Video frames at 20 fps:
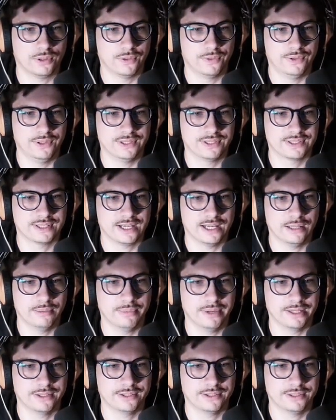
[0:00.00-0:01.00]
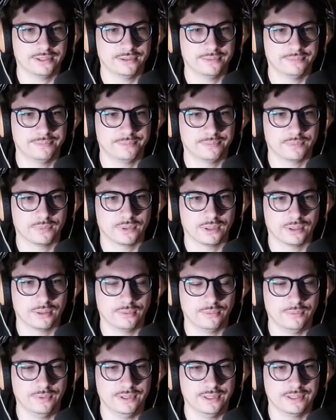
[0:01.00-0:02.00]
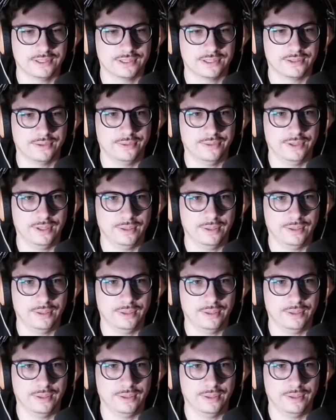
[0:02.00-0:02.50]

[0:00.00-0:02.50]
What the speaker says: the sign method with the